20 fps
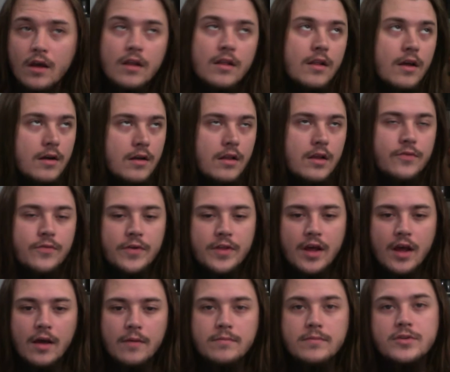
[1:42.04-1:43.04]
Luckily for
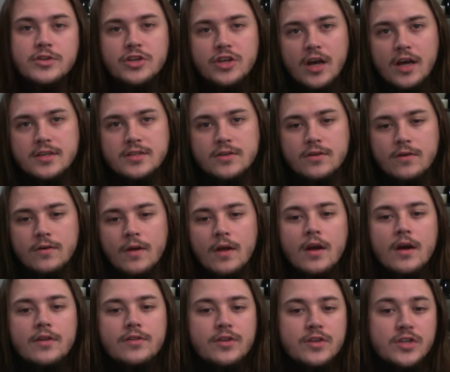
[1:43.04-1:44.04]
them, Jostle,
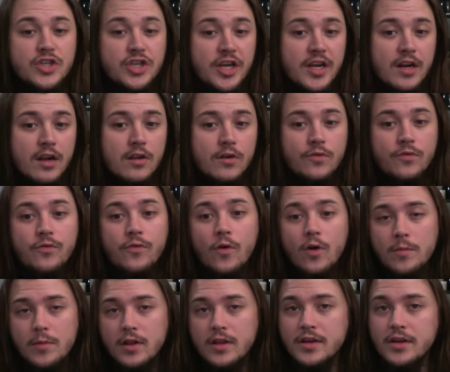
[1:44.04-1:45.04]
the channeler
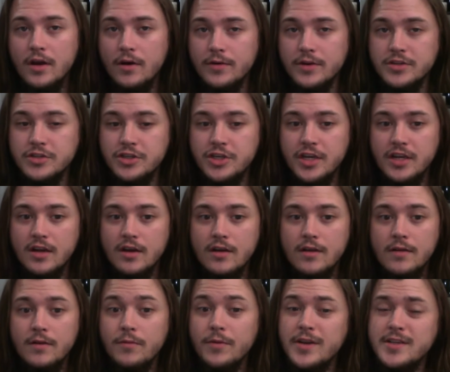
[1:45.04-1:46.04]
formerly known as
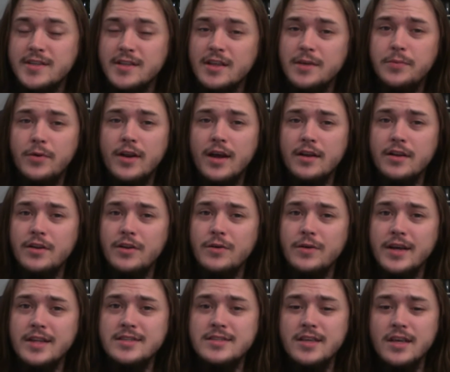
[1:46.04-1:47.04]
Gina, recently put out a new
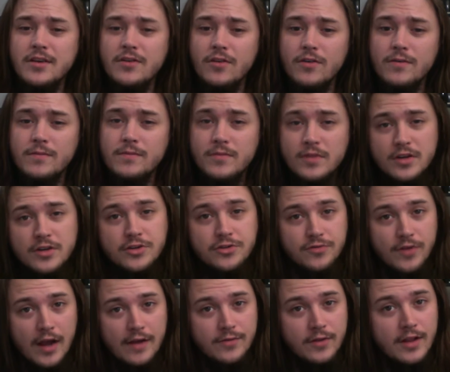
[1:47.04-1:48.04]
hit single,
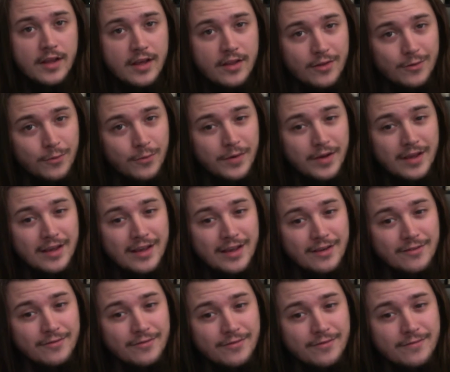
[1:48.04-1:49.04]
Traveling the
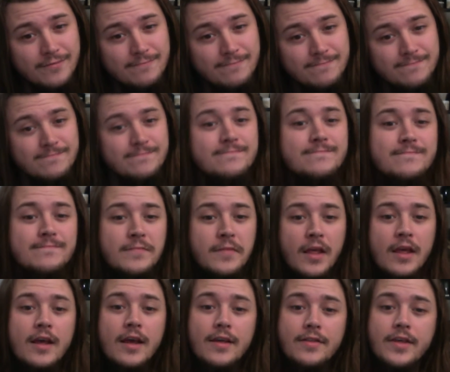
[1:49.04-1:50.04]
Weave.
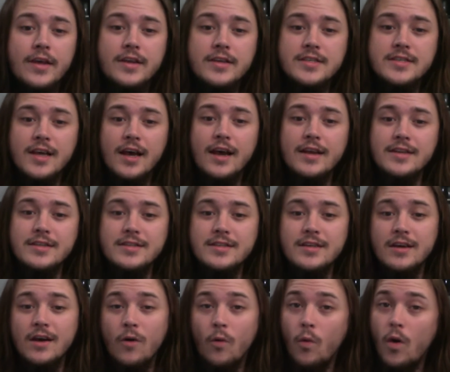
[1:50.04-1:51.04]
They decide to
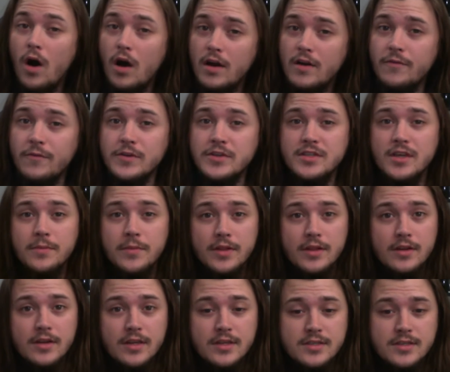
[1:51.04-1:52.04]
walk for some of
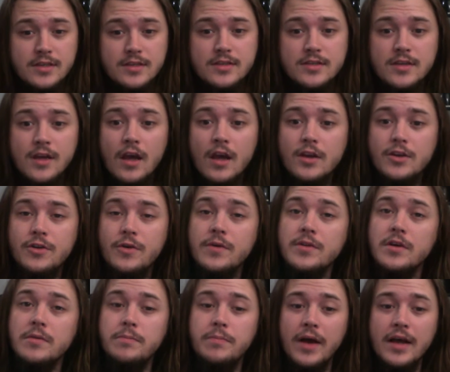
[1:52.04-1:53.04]
the distance, doing
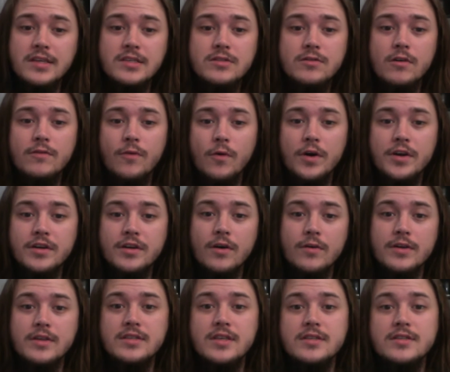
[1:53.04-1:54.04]
their best to avoid
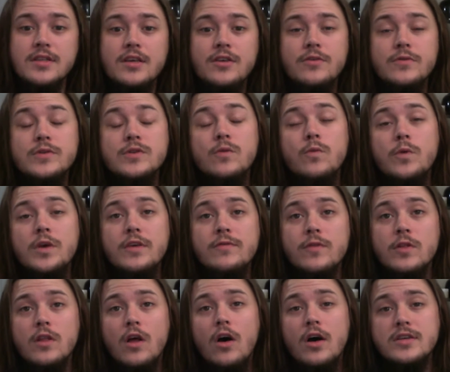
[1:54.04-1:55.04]
notice as they use a weave
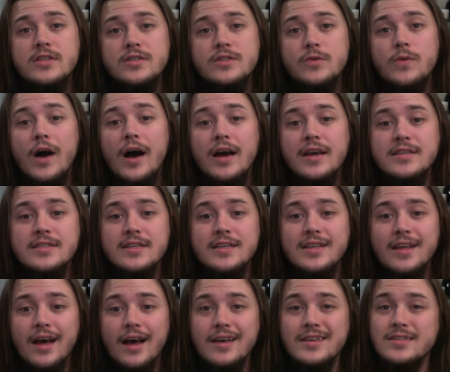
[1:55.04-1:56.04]
lost to Aes
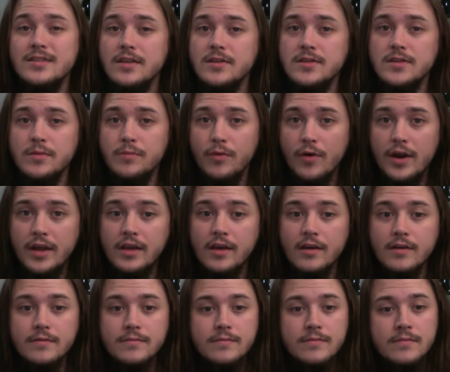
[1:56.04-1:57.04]
Sedai since the
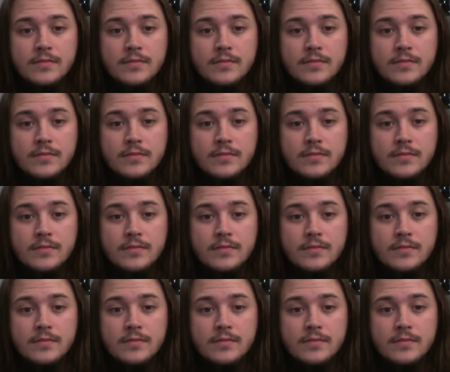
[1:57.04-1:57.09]
breaking.